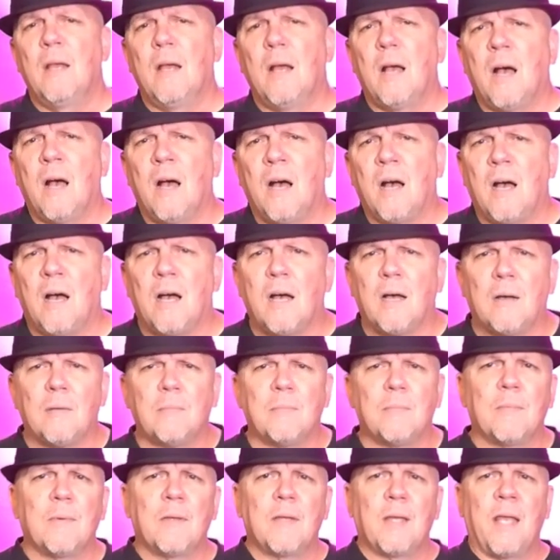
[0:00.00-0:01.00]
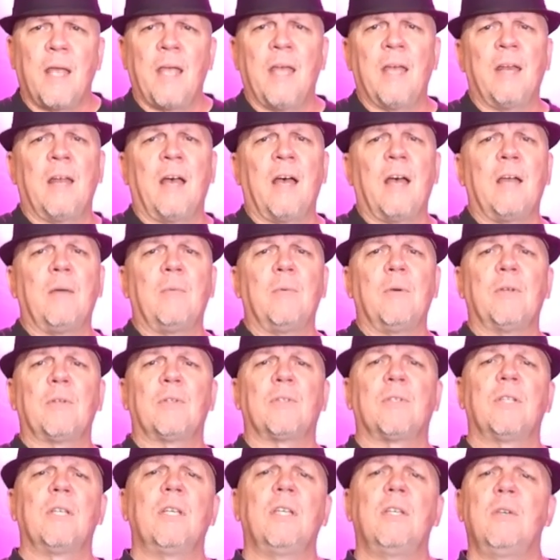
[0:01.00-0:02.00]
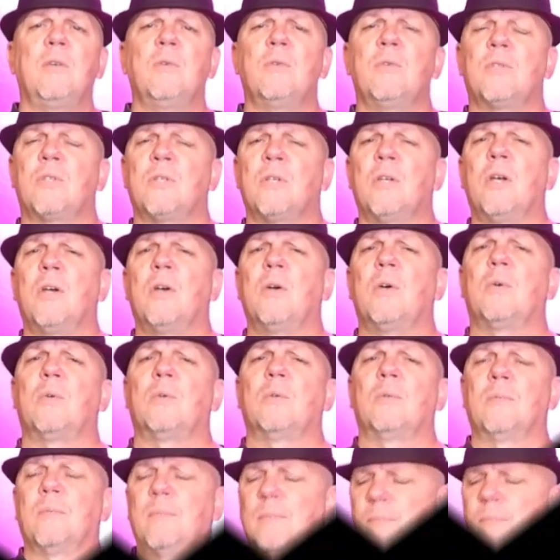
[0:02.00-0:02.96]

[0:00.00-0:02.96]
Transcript: Um, and I will see you soon.